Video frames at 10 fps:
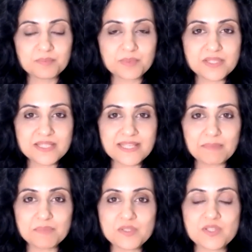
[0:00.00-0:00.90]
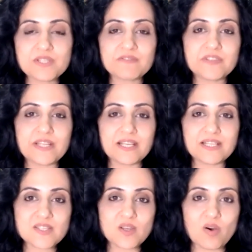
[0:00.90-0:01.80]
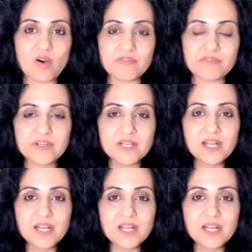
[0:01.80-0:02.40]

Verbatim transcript: perceptiveness of.